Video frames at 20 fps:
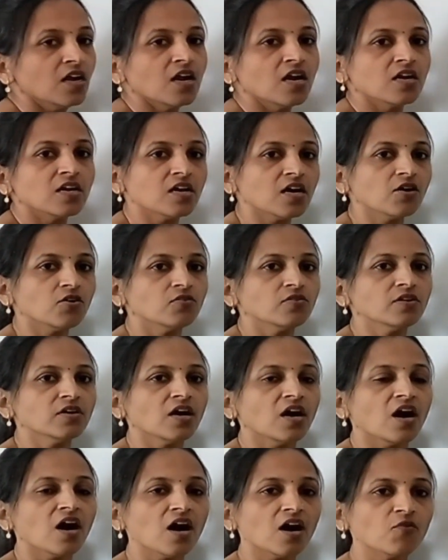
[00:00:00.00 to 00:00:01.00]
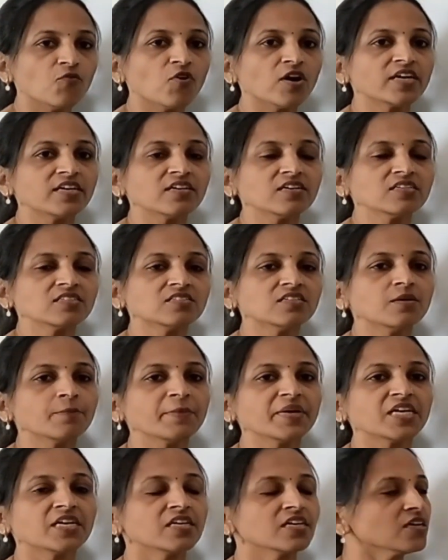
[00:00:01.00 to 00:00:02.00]
Now what is the
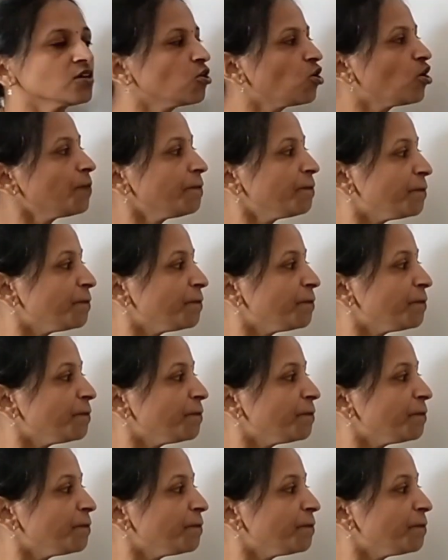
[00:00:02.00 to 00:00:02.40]
meaning of